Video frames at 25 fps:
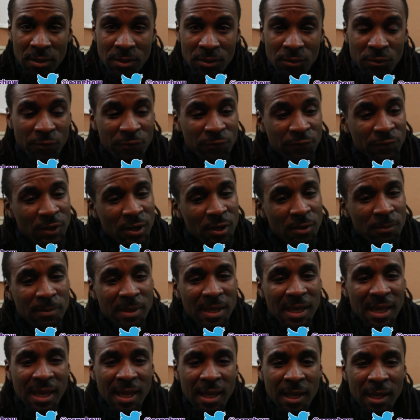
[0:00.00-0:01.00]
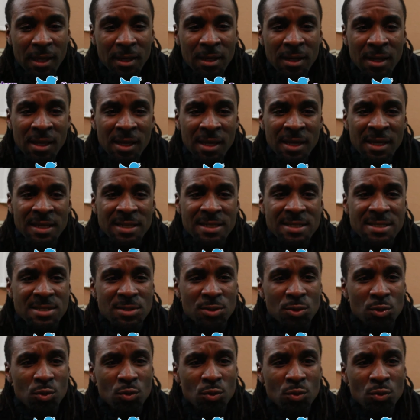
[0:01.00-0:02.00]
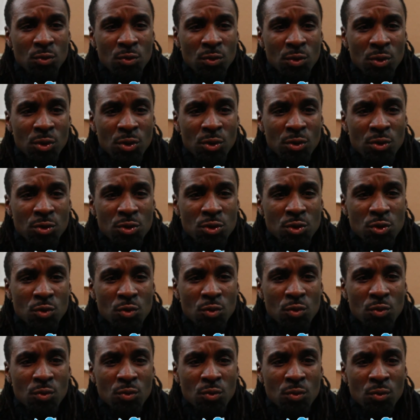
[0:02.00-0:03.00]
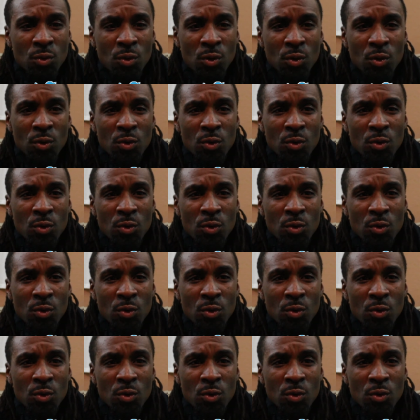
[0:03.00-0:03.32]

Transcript: You feel me? And to to